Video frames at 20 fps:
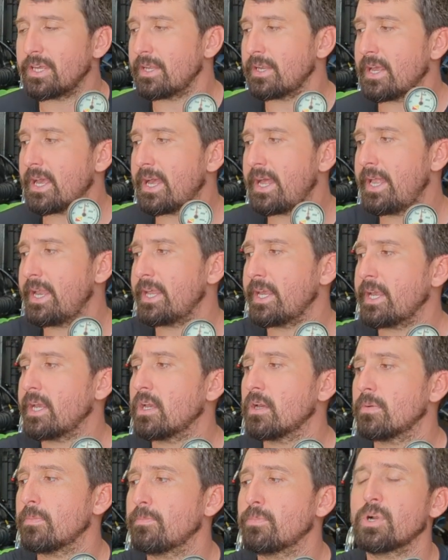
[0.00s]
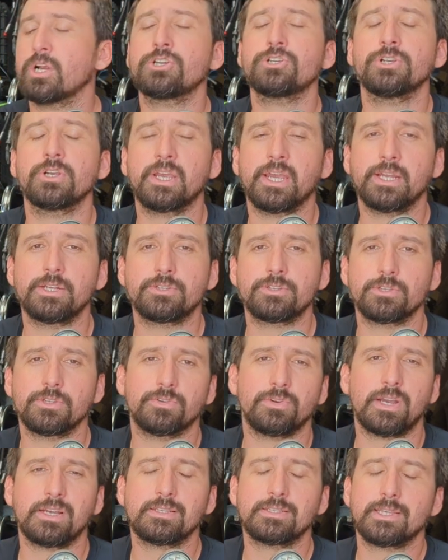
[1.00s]
and adding a pressure gauge to
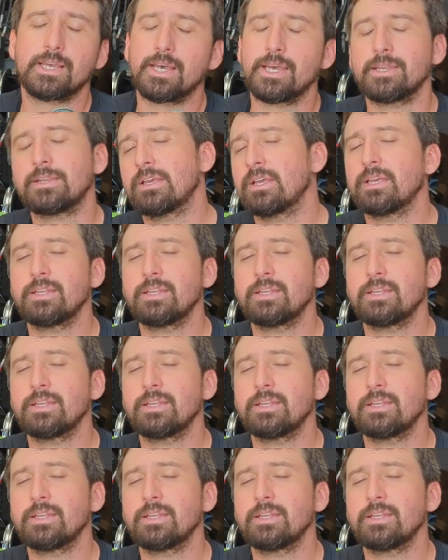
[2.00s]
the right side